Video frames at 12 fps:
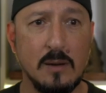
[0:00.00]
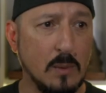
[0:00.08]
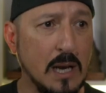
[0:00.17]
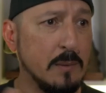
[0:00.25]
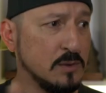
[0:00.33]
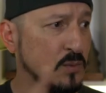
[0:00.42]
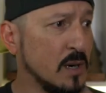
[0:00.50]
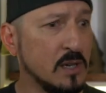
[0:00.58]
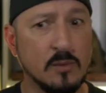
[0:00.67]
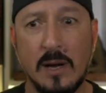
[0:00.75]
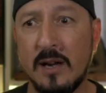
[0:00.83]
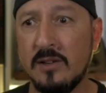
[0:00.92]
while I was running
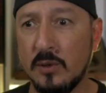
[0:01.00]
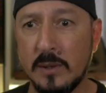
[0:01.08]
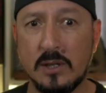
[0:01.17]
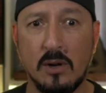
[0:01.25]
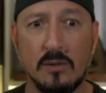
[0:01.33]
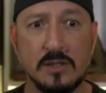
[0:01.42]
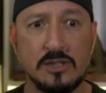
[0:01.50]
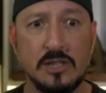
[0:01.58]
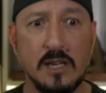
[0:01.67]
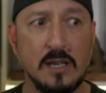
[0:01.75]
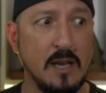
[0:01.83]
around and doing all this shit